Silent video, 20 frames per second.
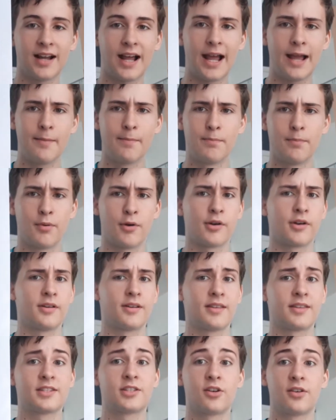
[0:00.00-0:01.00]
I bought it
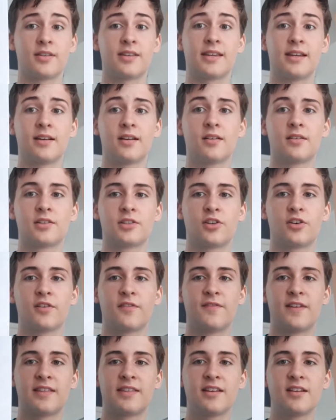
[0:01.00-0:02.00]
at the start of the year, start of
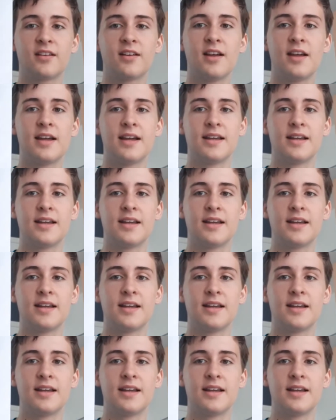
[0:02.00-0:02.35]
fifth year.